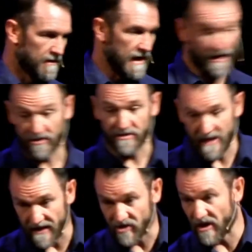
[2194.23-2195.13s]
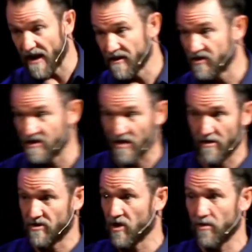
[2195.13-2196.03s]
exercise challenges are
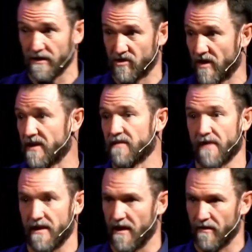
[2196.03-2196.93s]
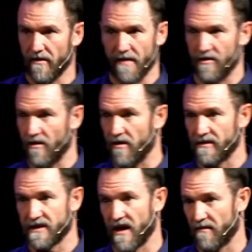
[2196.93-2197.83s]
totally trendy right now. They're happening all
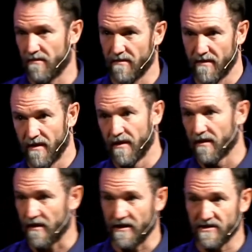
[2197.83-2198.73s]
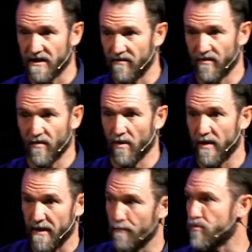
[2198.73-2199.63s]
the time. Can I just give you a
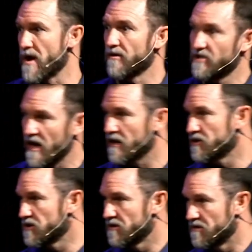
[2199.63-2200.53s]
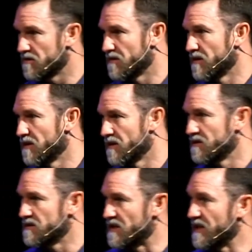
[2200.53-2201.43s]
4-week prayer challenge
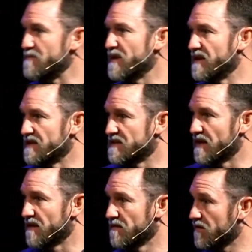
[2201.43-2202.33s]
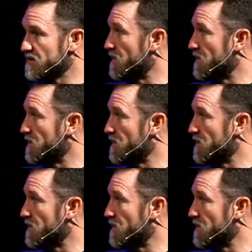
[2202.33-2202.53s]
to leap into this thing? Look at this